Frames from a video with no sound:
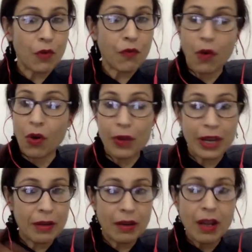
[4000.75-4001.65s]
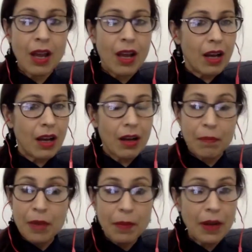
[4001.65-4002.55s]
following
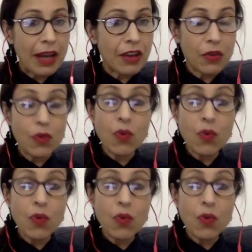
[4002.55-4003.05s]
people like you,